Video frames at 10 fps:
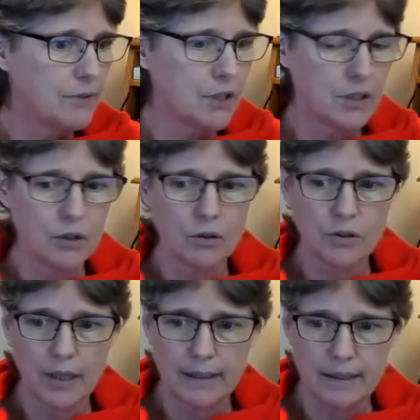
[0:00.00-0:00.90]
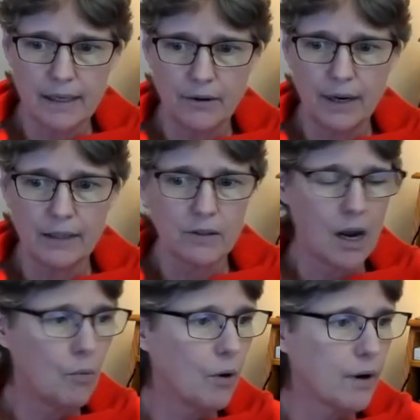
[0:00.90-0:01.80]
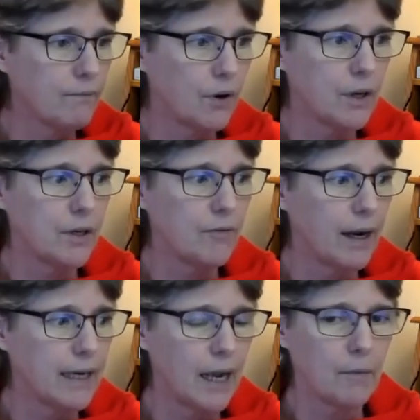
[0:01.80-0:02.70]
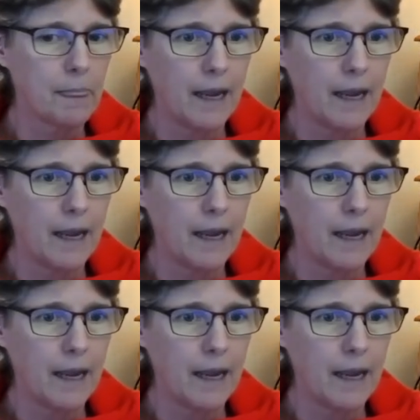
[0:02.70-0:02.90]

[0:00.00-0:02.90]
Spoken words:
since it looks like the internet's not working very good right now.